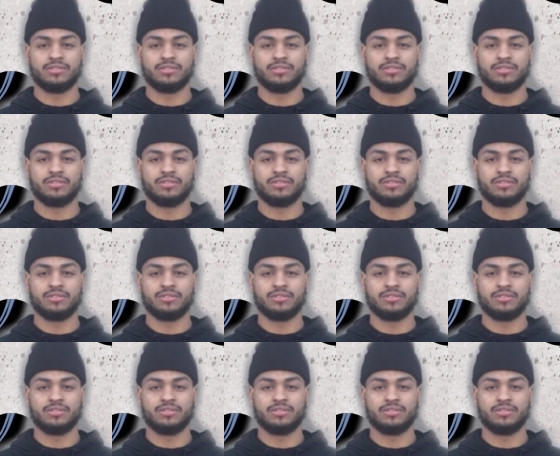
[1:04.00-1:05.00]

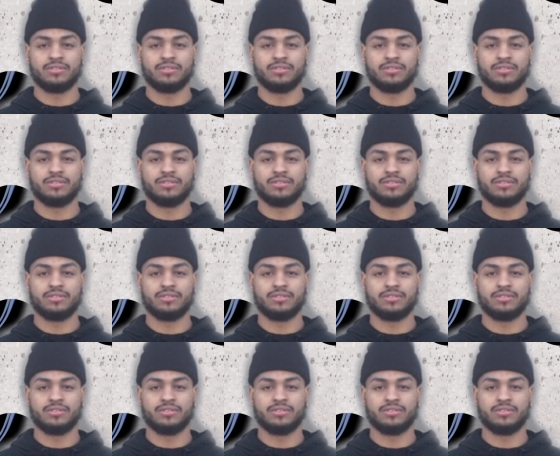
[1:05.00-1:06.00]

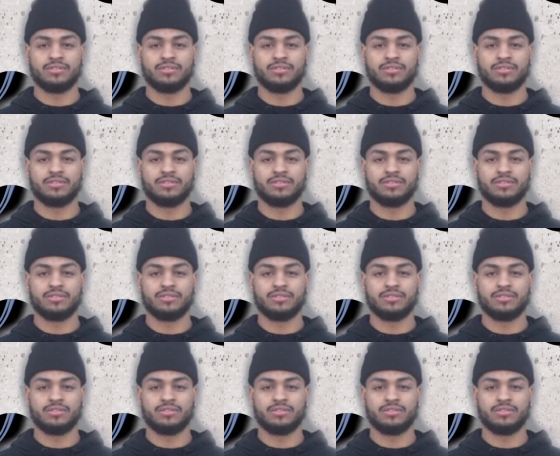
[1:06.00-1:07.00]

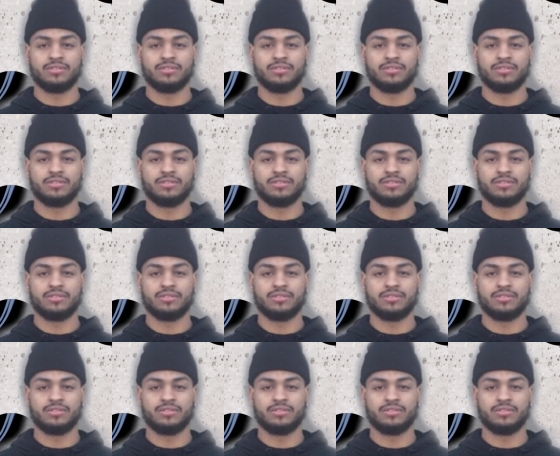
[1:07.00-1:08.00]

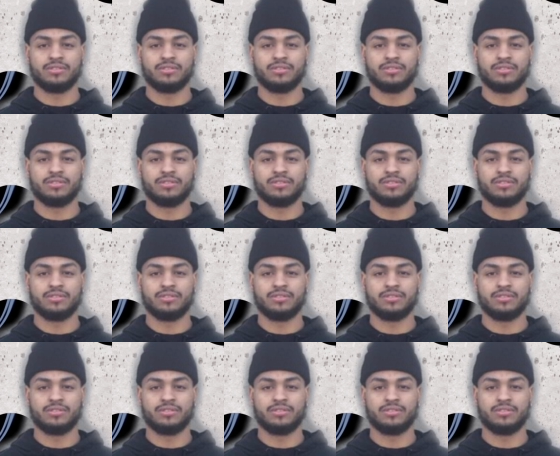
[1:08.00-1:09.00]

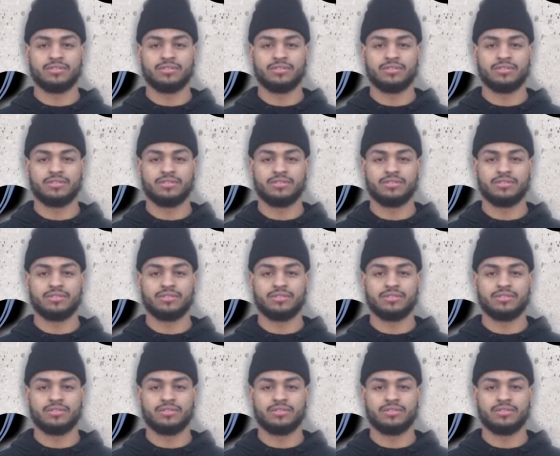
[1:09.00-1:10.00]

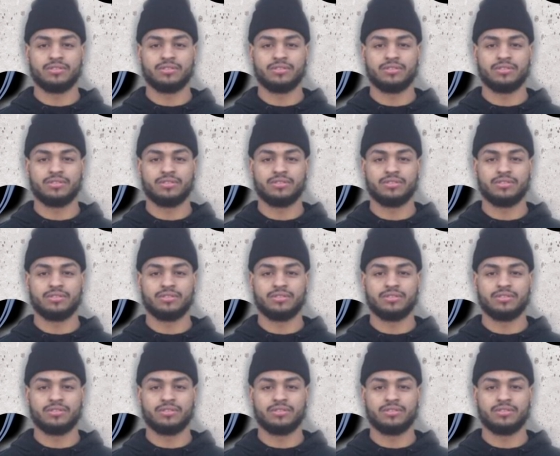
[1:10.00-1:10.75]
This is a still picture; no speech is visible.